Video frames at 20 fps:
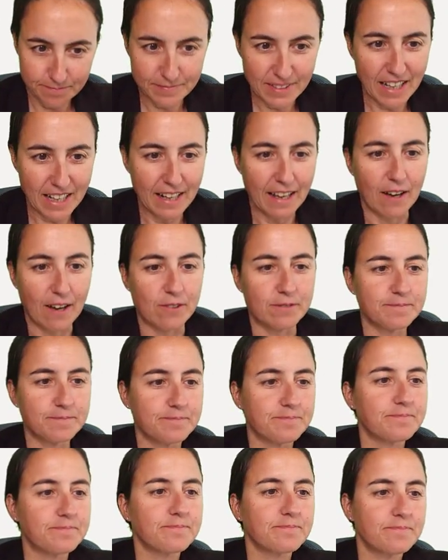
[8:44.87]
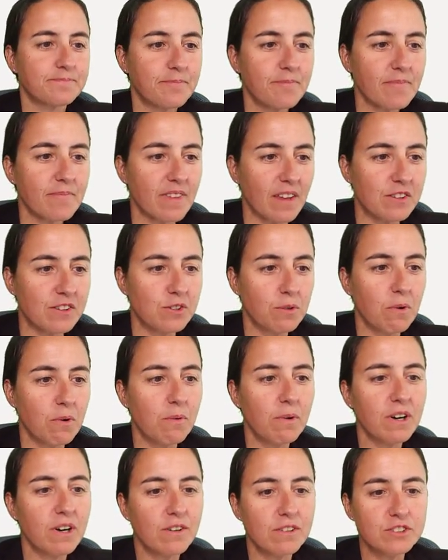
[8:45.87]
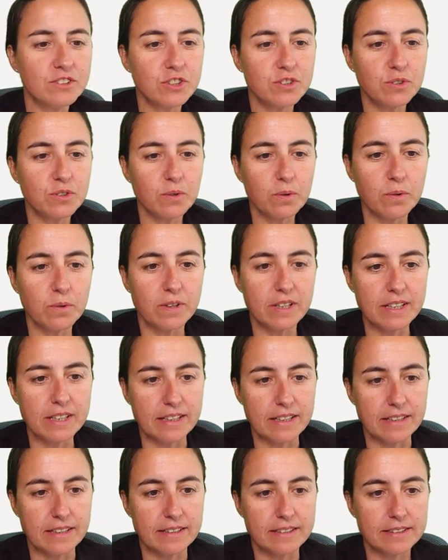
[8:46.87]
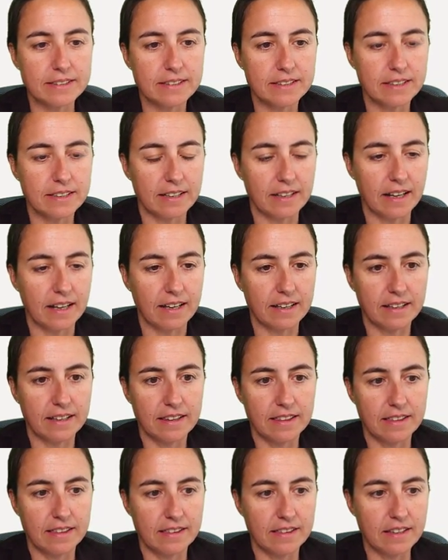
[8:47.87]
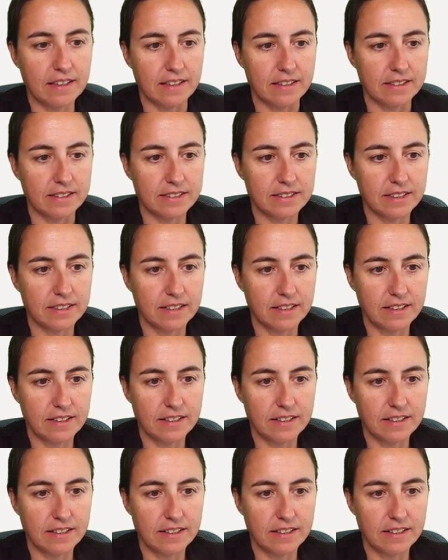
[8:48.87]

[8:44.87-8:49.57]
Anyhow, so what we're going to do is like this.